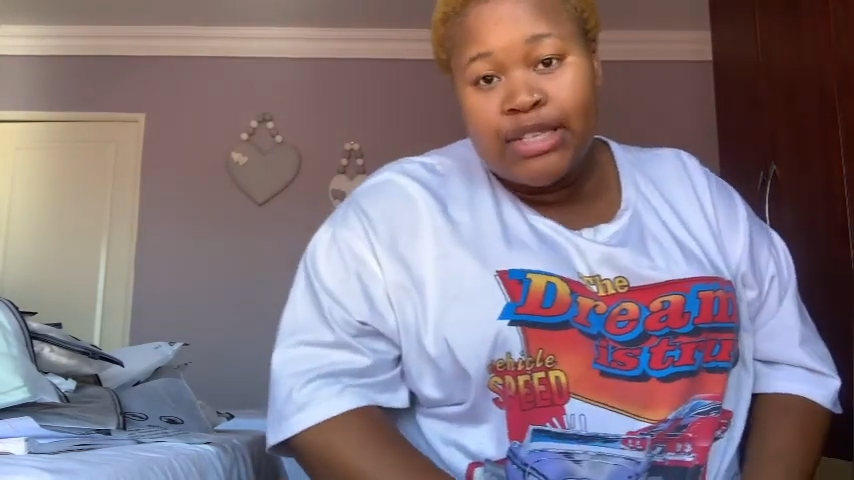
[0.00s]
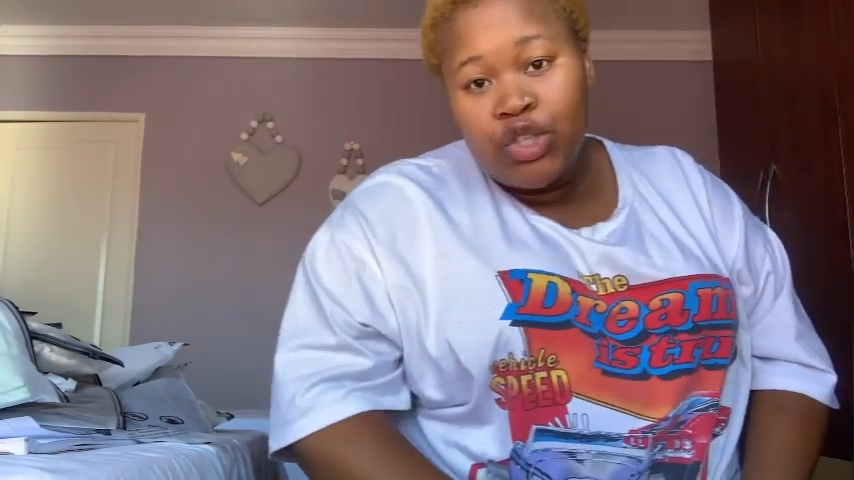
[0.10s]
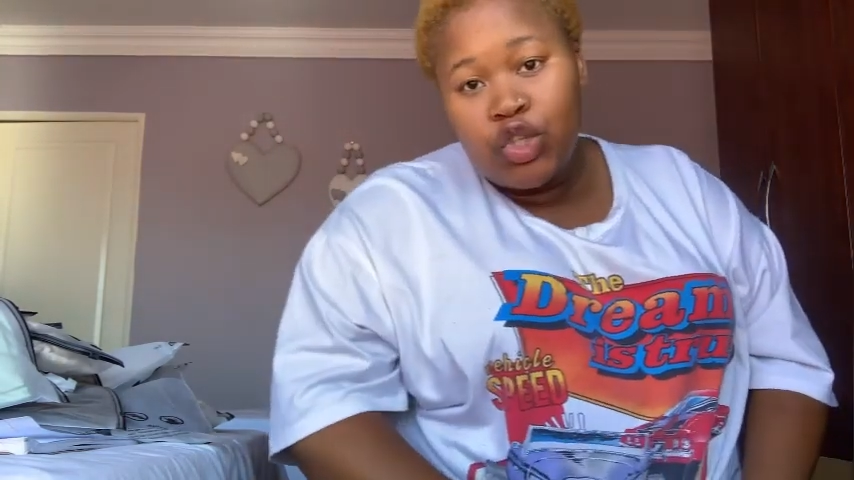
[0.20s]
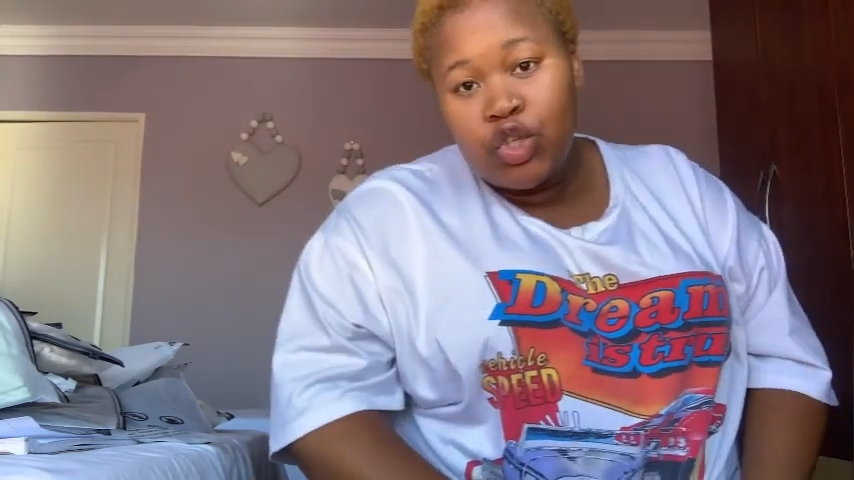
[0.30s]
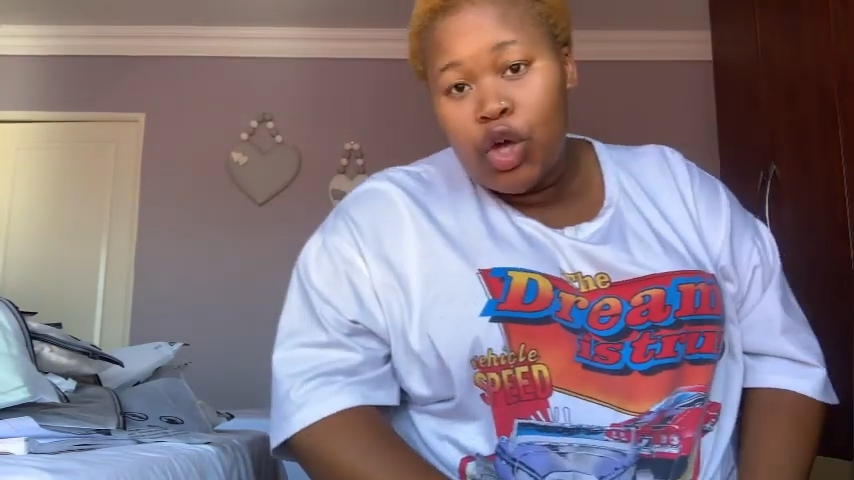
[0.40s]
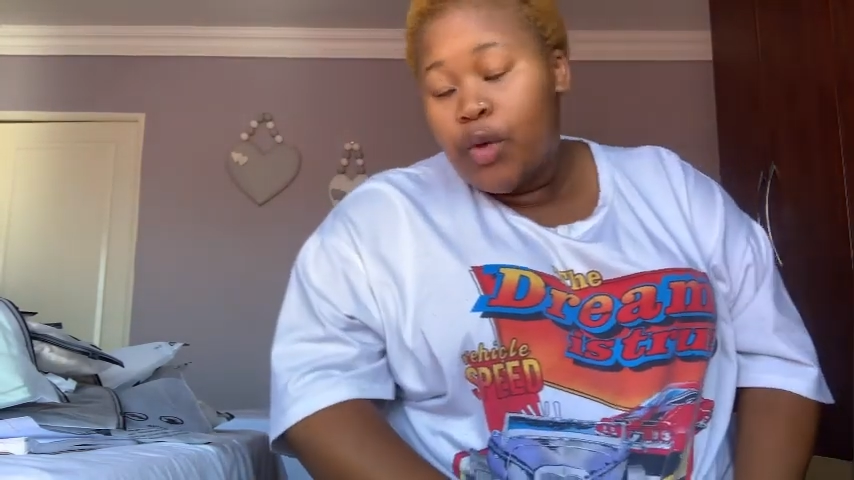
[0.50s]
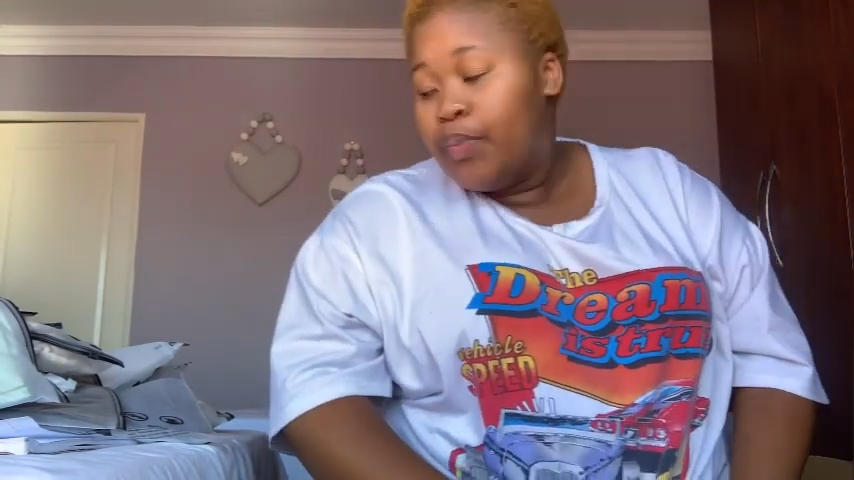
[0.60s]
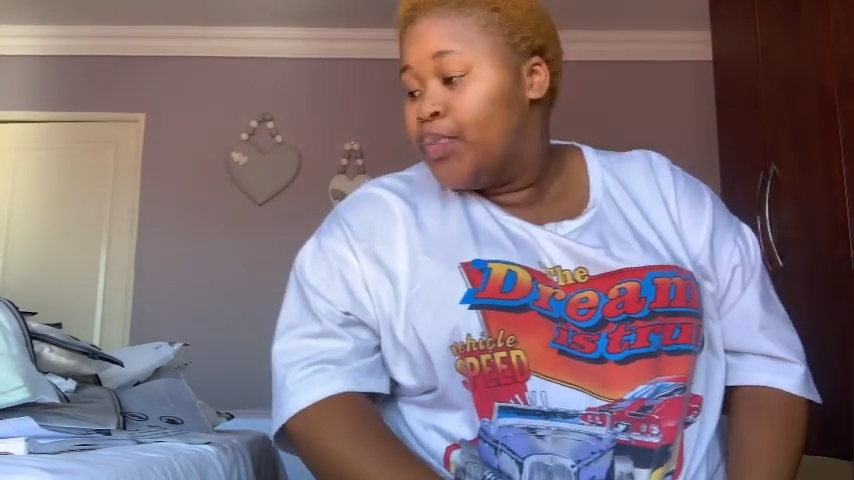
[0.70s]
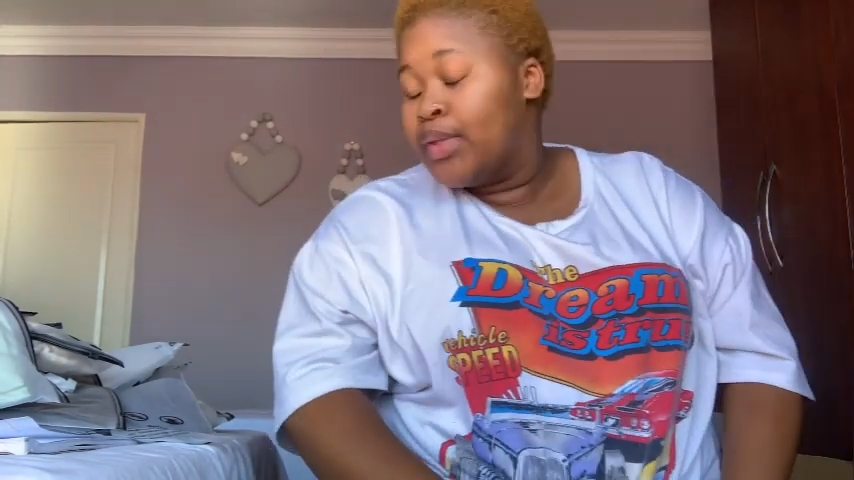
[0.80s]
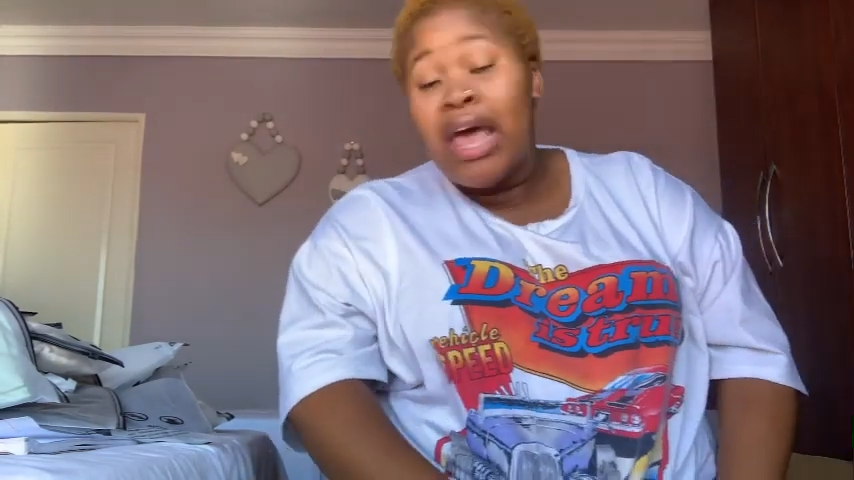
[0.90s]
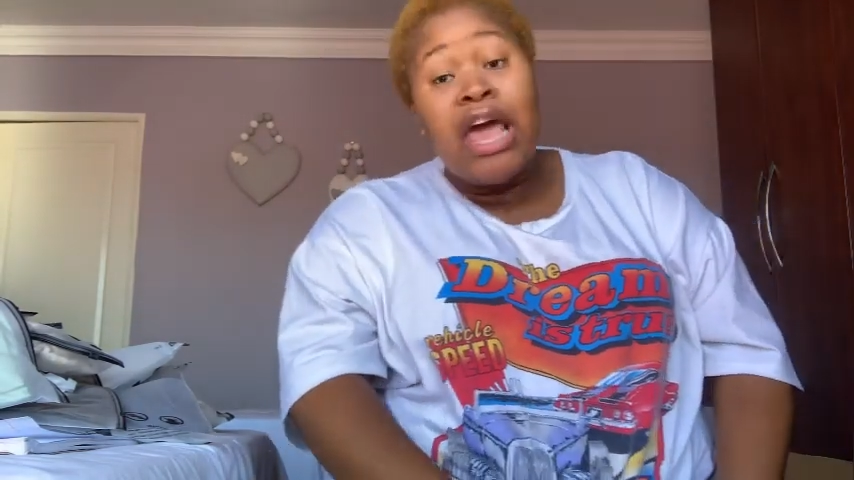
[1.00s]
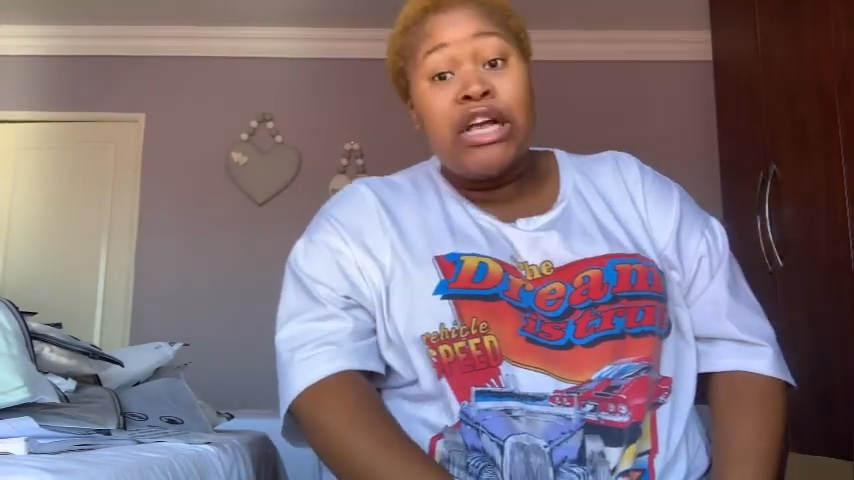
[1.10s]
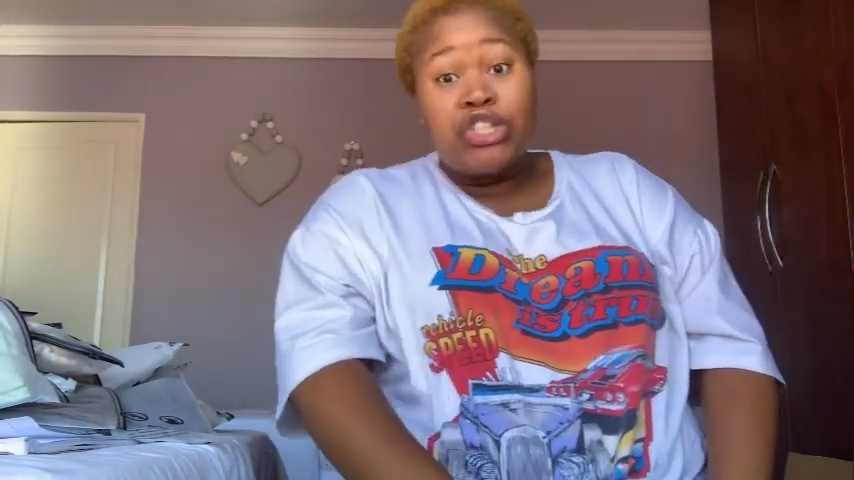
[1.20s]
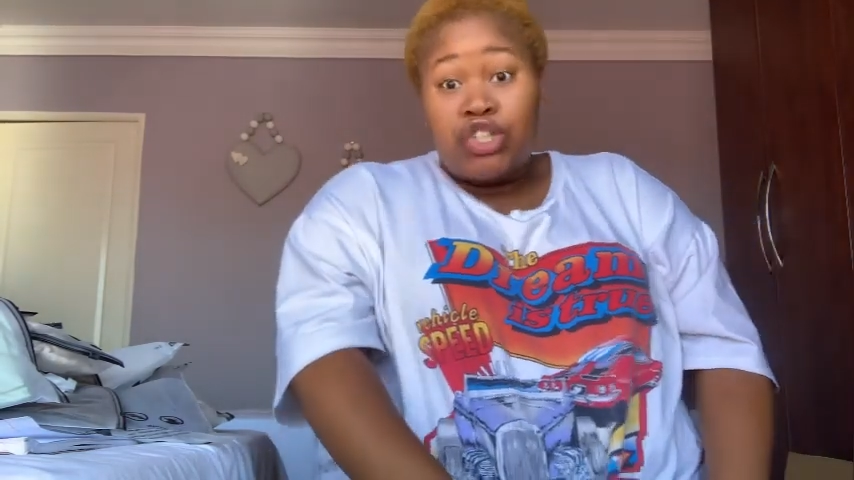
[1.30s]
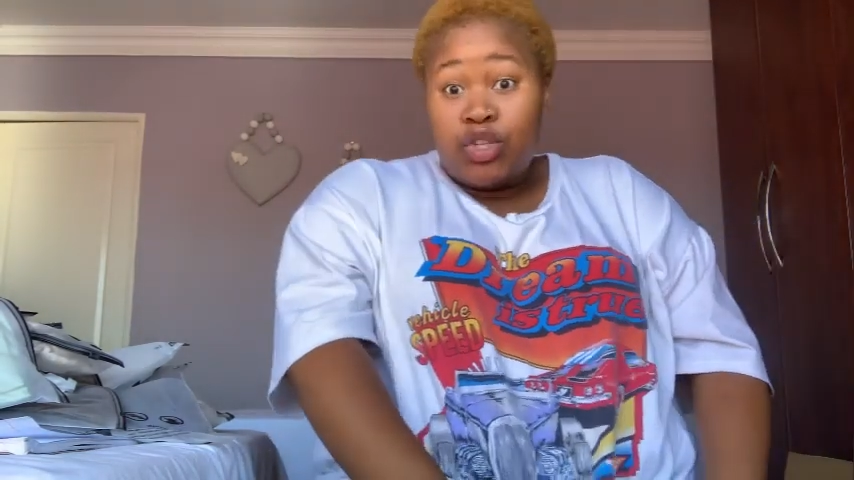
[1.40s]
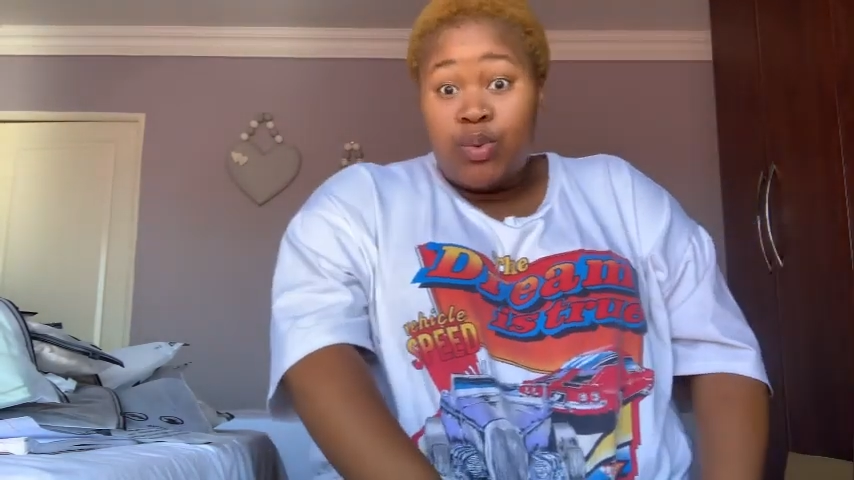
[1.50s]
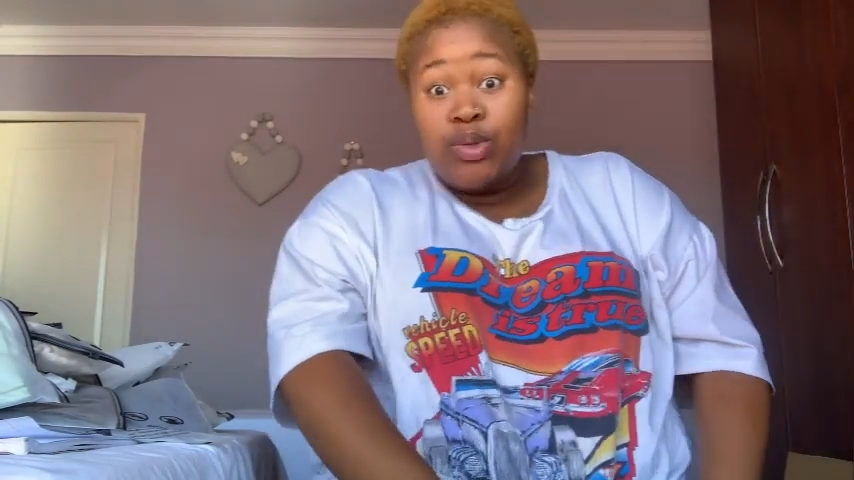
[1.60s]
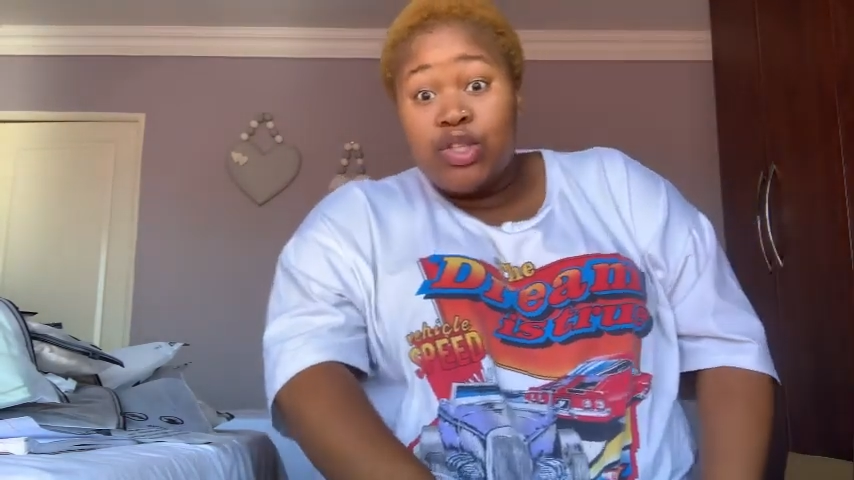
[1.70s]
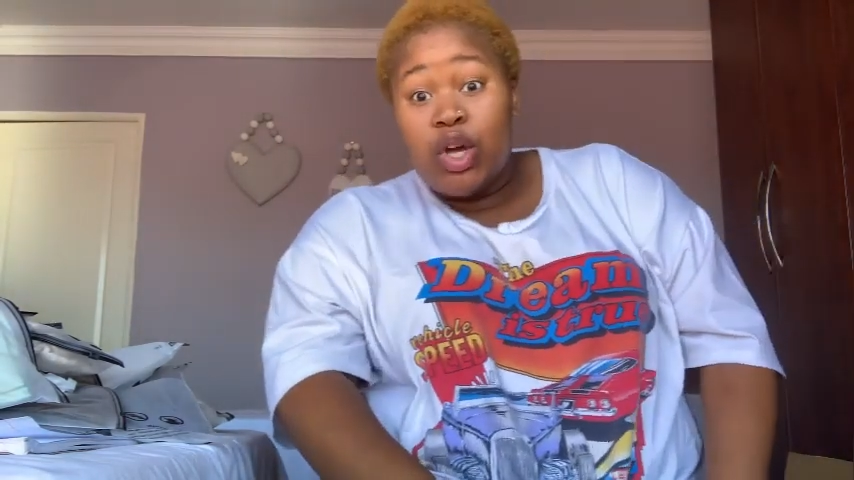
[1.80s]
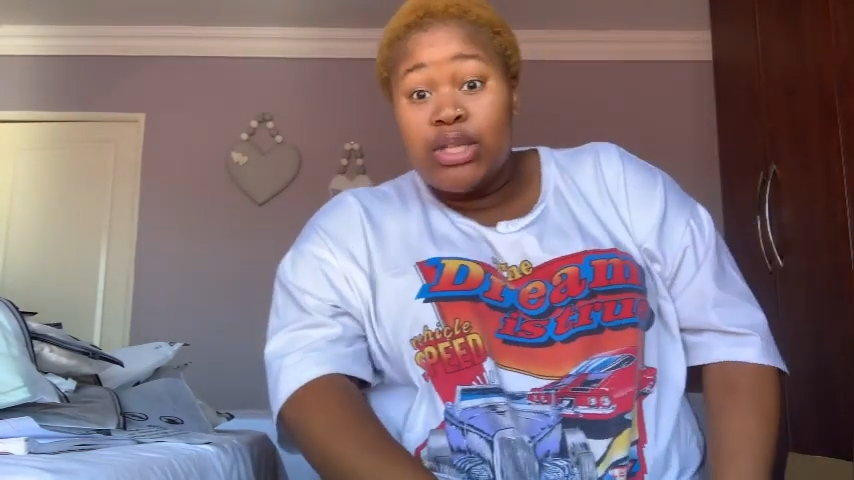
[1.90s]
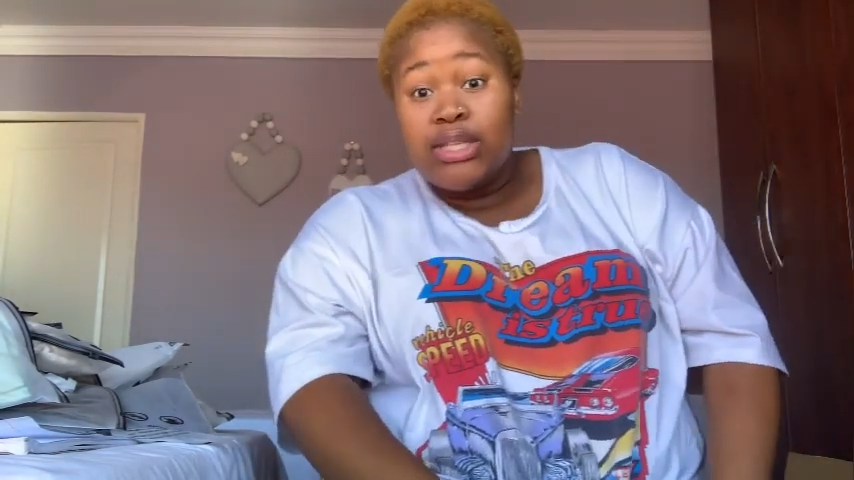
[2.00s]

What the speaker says: So, yeah. Should we start?